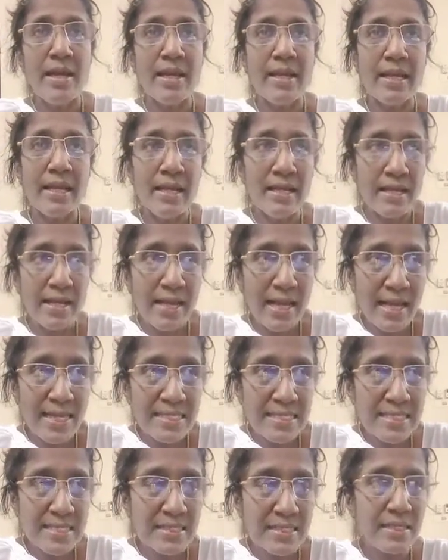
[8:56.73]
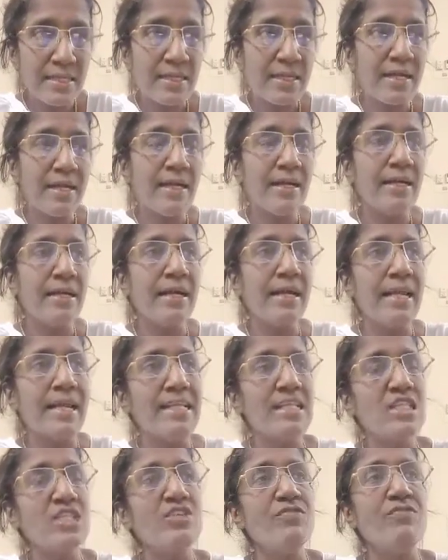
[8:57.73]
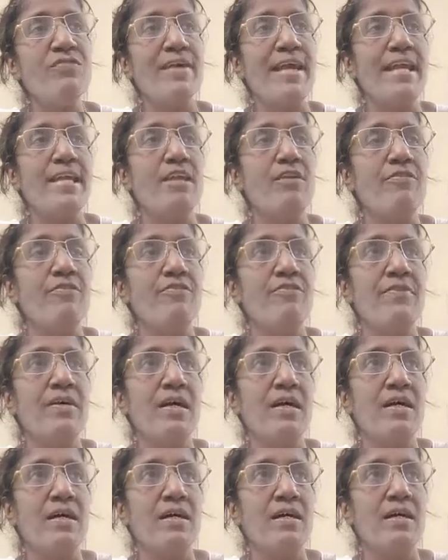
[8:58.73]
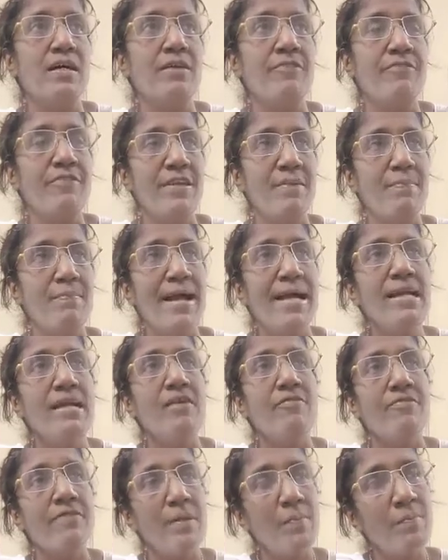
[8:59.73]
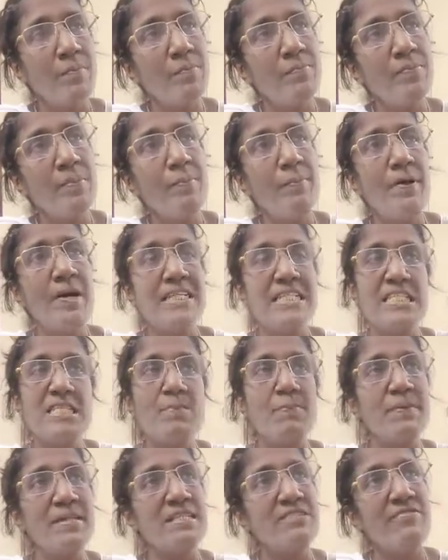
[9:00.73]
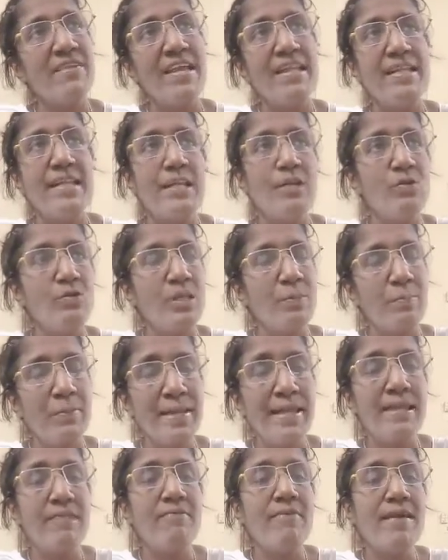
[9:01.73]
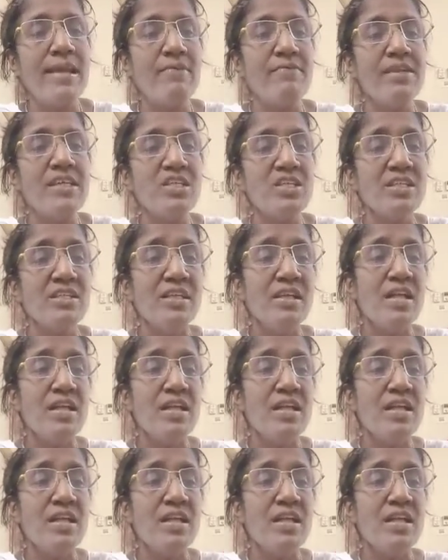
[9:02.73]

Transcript: as a collective kind of feedback from the participants, where they do the peer evaluation.